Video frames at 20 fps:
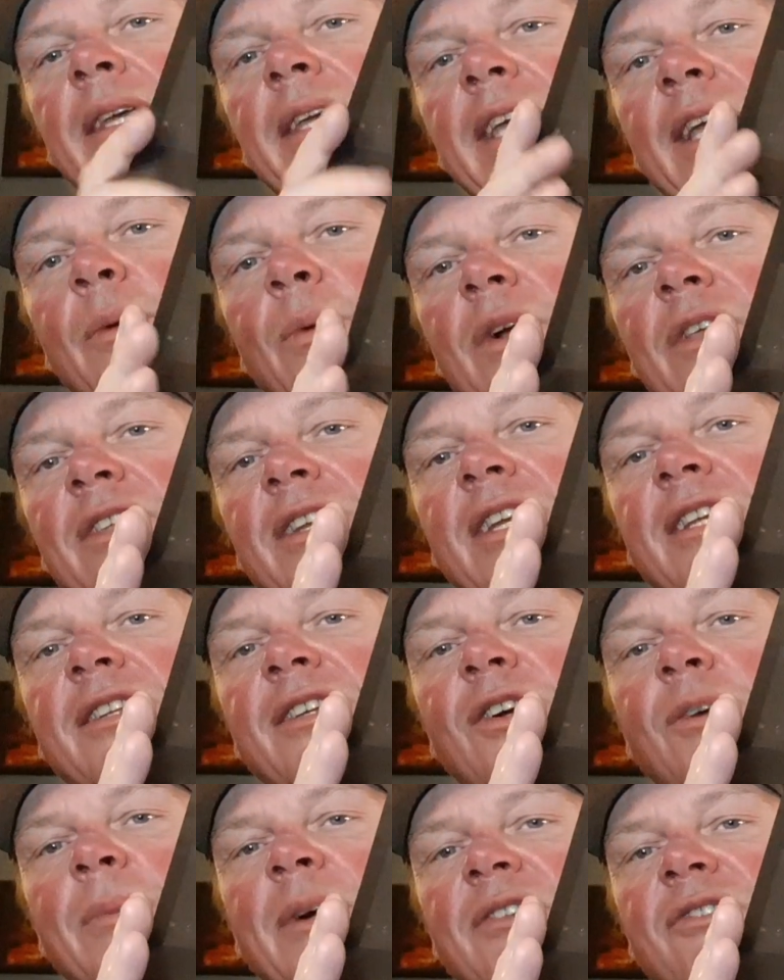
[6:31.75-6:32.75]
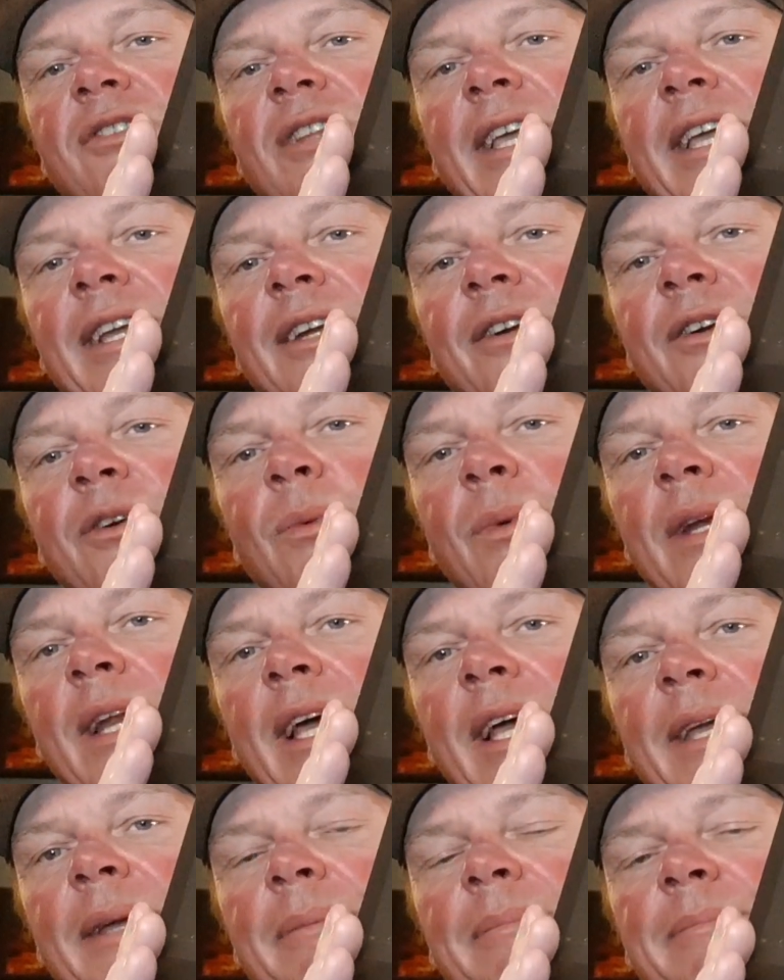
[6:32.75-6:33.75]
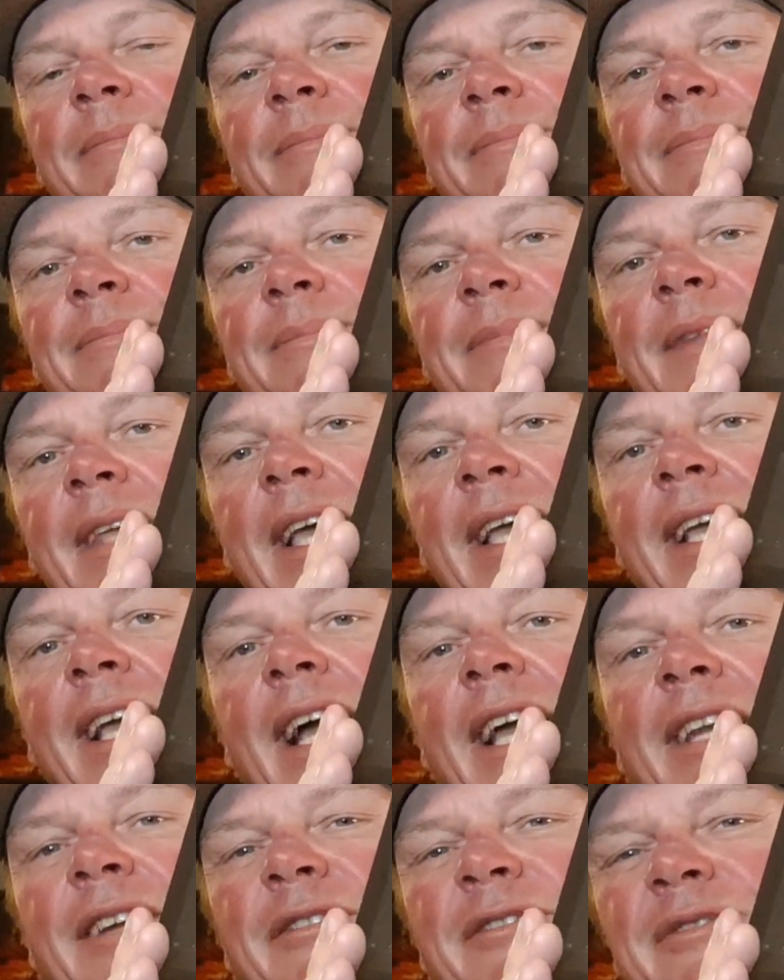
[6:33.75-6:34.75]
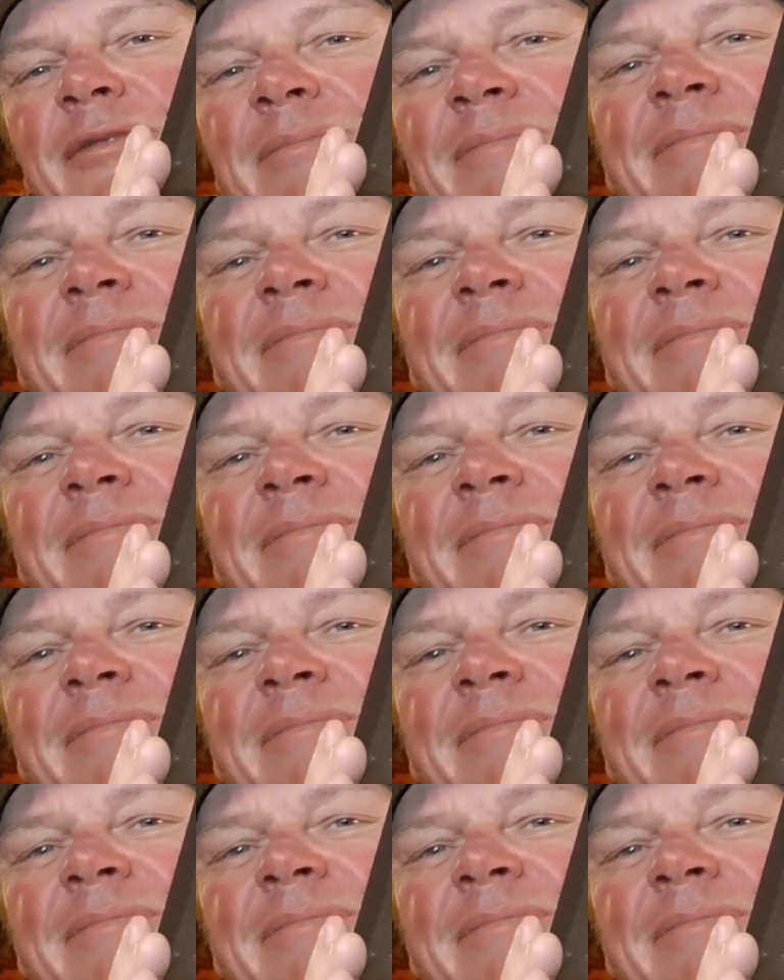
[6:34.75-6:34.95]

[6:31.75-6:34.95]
it wasn't until much later when I kind of